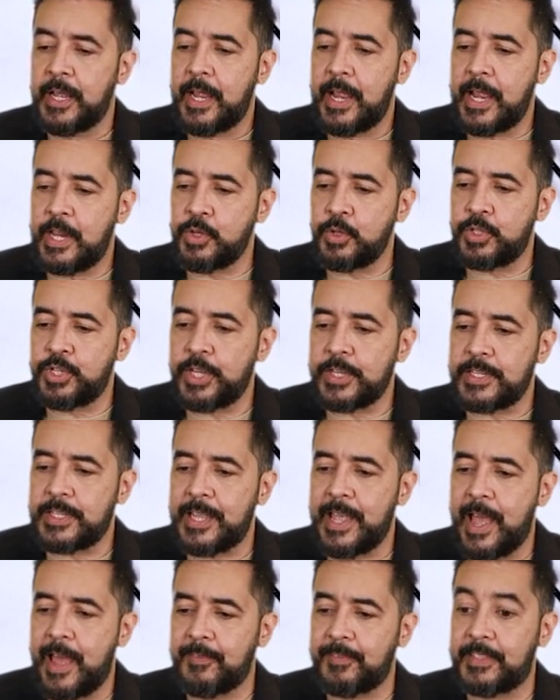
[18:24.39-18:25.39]
and you just
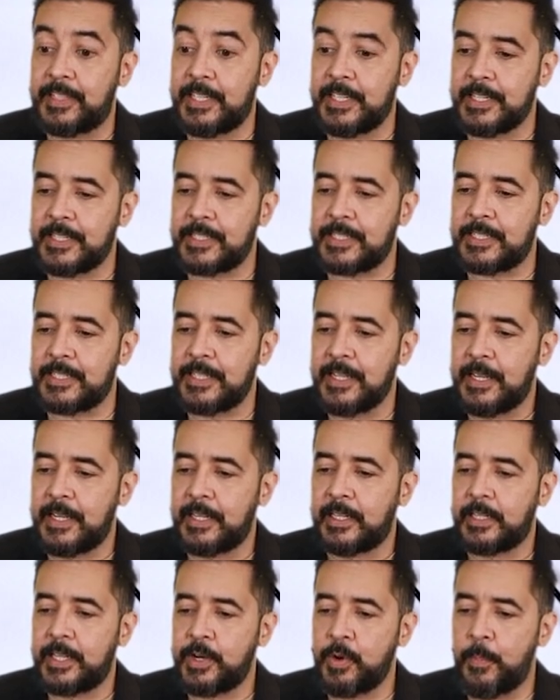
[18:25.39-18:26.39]
have this
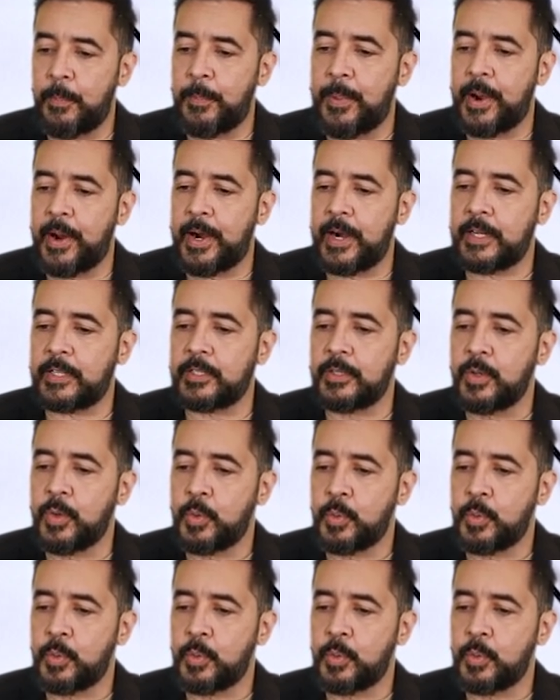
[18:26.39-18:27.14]
little part,